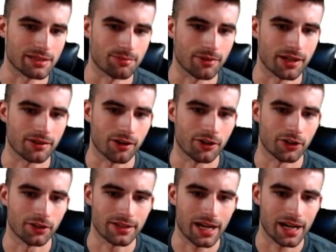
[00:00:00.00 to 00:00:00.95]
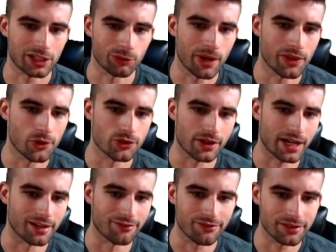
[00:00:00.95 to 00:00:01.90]
Brett Gardner, Tyler Wade, those are
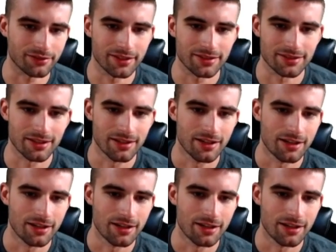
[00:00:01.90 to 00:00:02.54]
kind of fill-ins.